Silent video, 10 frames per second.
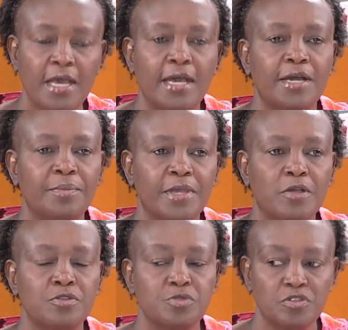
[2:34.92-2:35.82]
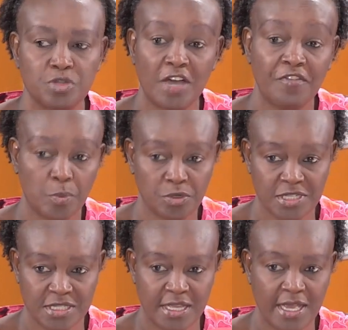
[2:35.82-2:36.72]
uh, because we also have
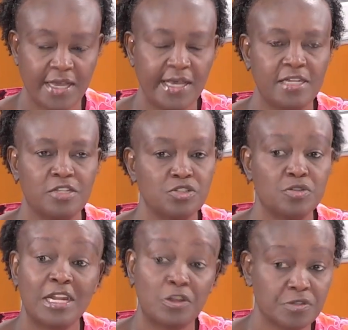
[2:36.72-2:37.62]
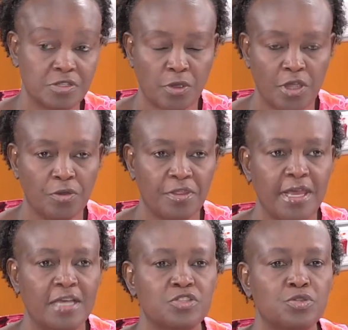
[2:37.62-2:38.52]
reporters there and also a lot is going on
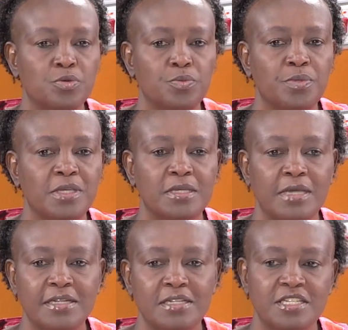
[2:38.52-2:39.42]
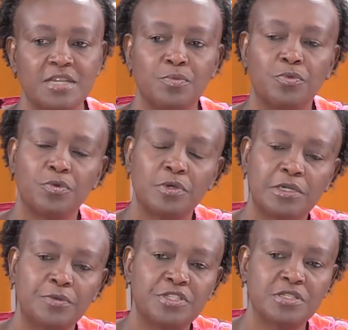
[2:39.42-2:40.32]
there. So we had a team uh,
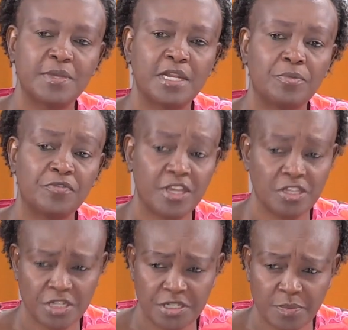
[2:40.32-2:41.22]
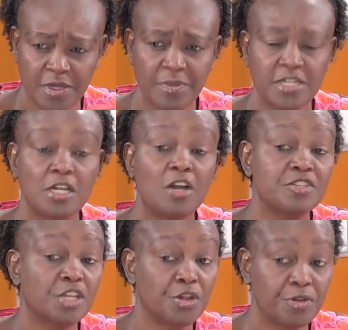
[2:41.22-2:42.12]
which is made up of the H R department, our
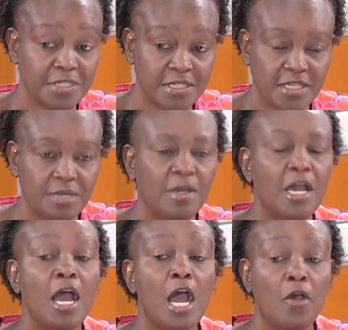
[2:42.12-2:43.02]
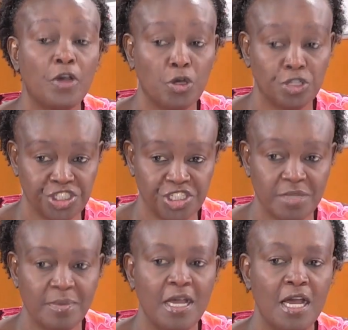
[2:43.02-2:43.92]
security team, our O S H team,
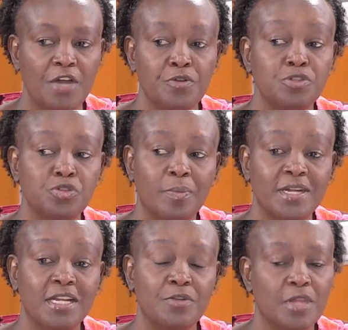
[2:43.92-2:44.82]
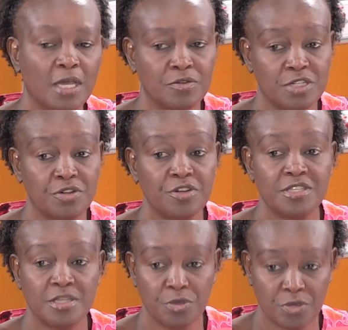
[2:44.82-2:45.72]
and we also partnered with the
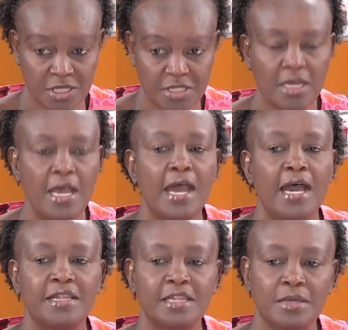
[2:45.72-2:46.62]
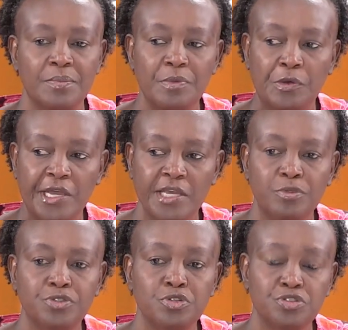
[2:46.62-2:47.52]
counterterrorism unit, and they were able
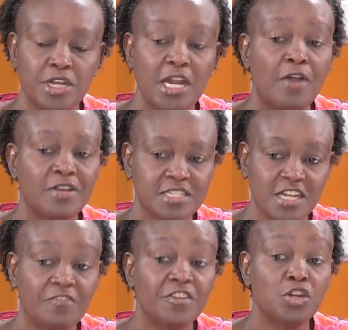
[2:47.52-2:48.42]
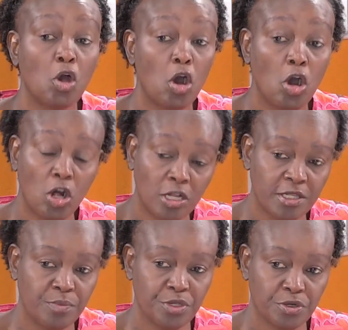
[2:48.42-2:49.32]
to train our staff in all the
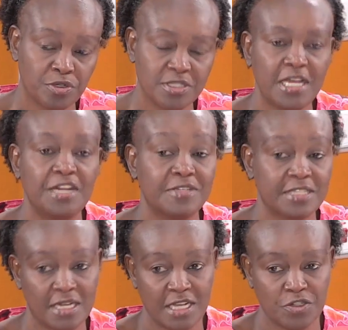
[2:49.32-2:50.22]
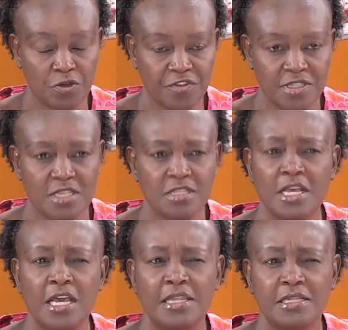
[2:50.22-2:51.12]
bureaus and our satellite offices.
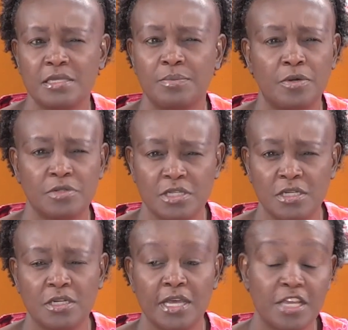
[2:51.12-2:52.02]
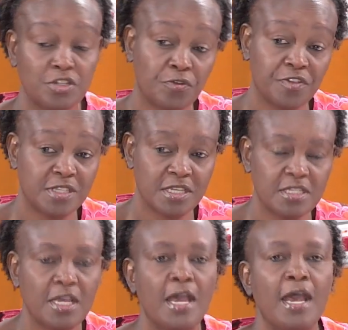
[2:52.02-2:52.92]
That's about uh, eight offices.
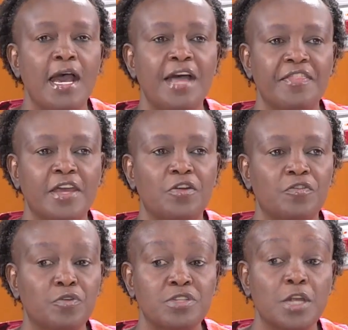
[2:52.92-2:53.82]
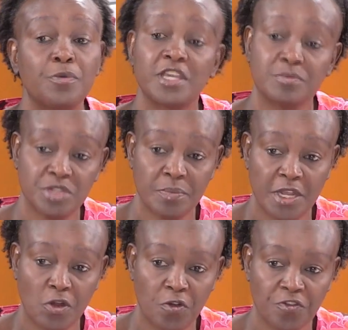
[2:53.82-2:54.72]
And then, of course, now we came to the
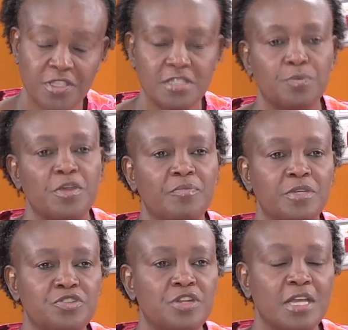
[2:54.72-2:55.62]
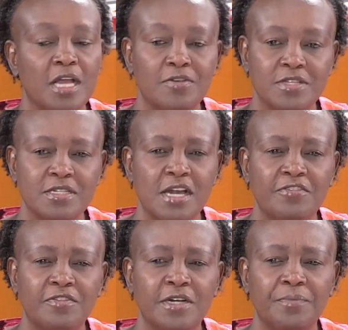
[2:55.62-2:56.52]
main office. We have been training our
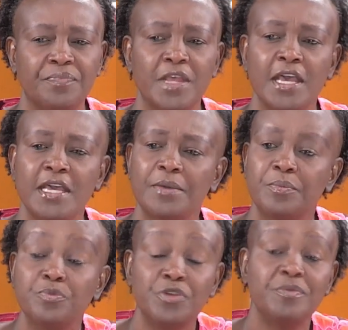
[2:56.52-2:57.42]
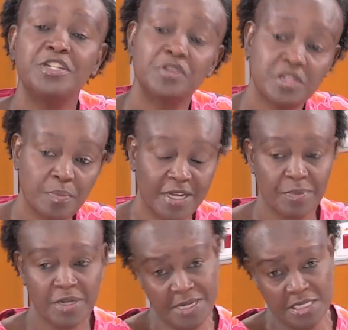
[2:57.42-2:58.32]
staff. Um, we have been doing it
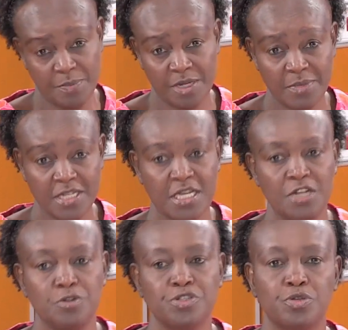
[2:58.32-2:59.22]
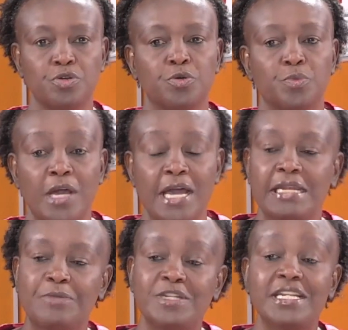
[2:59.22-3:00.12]
department by department, and also and
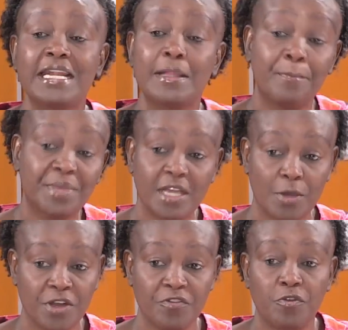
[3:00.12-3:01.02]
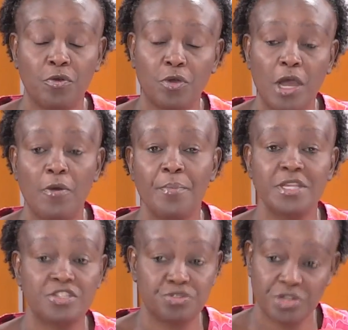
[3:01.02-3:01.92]
we did another bigger one for our
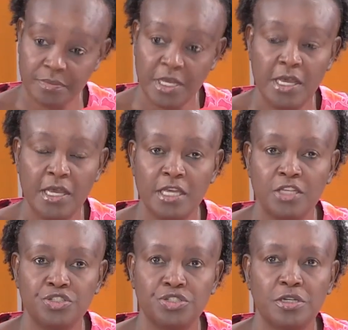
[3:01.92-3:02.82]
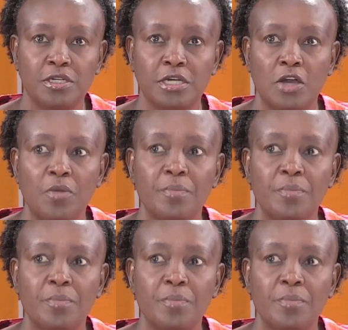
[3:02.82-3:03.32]
mainstream, uh, our